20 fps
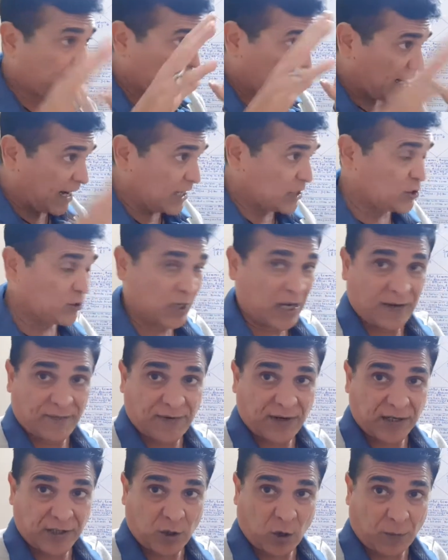I should have
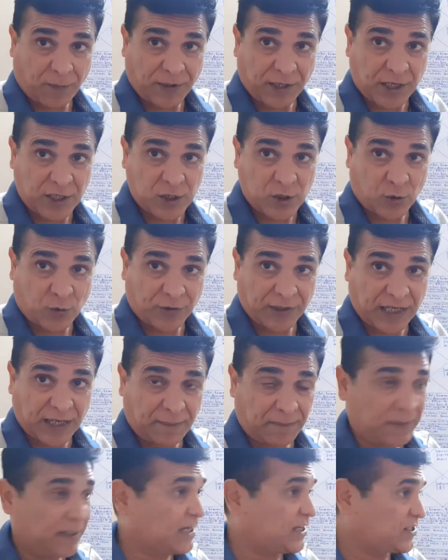a dominance over
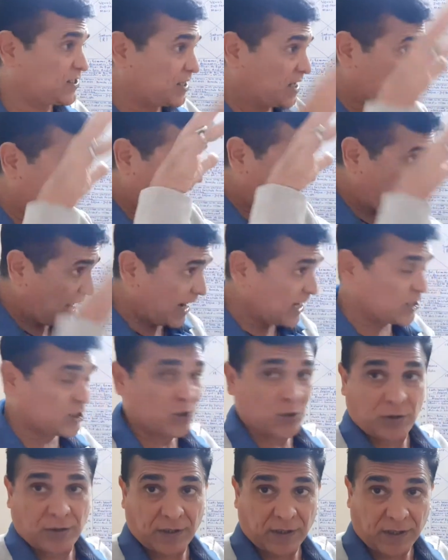that place. I
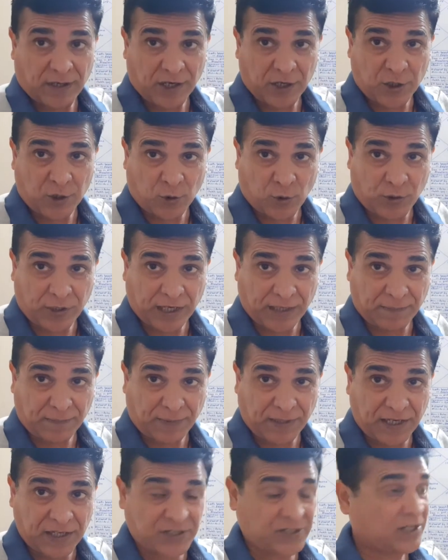should control that
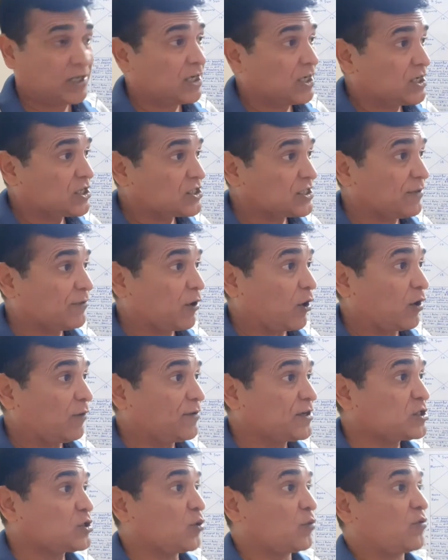place. She will
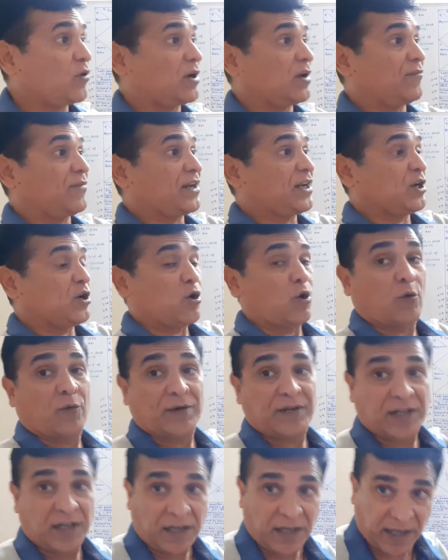always look for a very
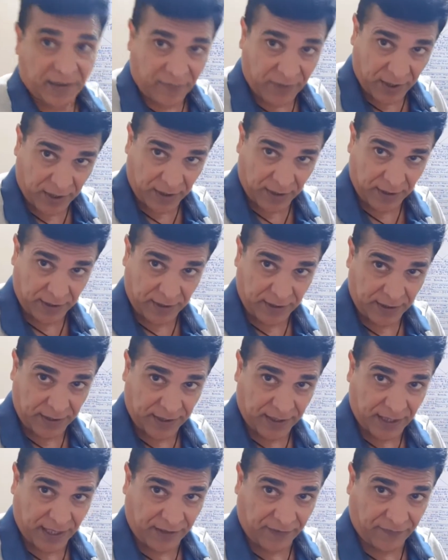coveted level
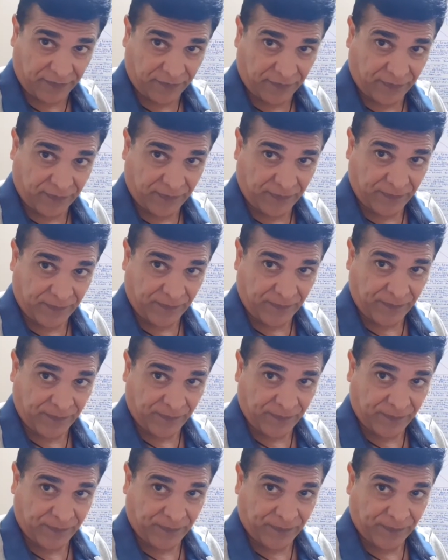in life.
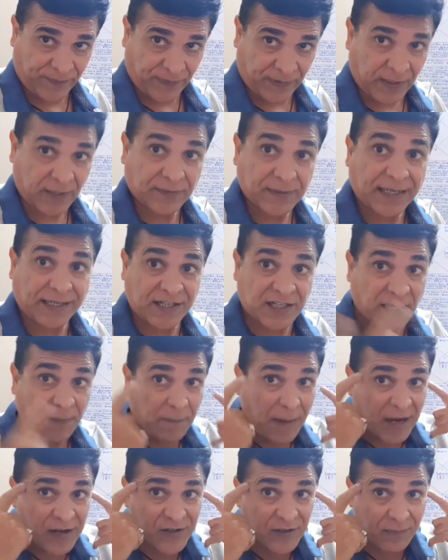That is her
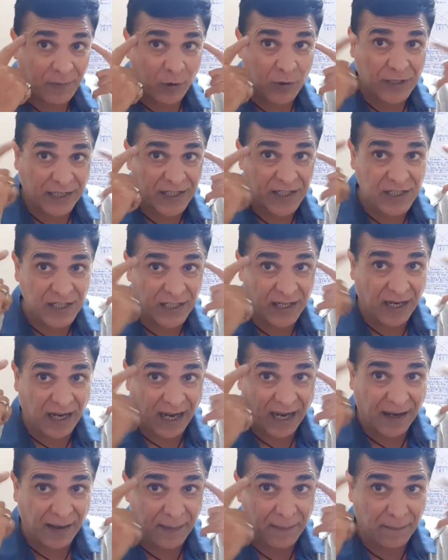passion, because that is
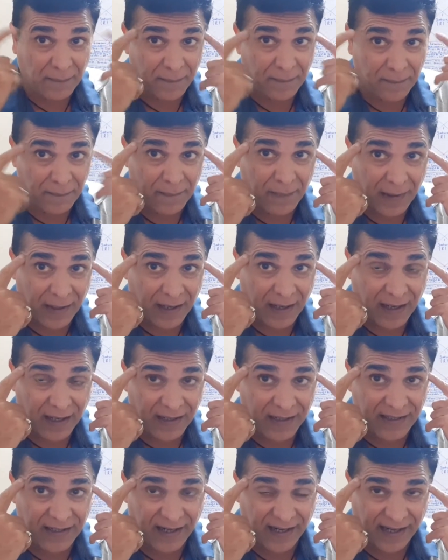
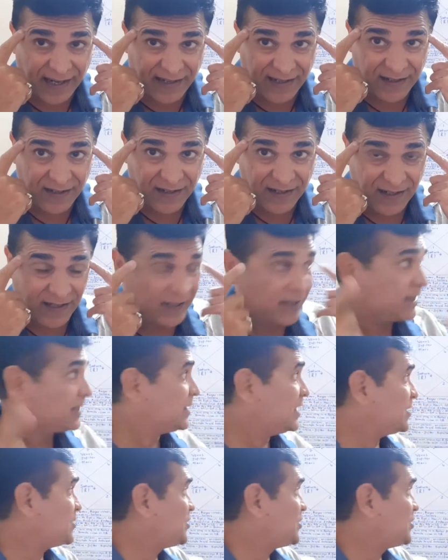in the head that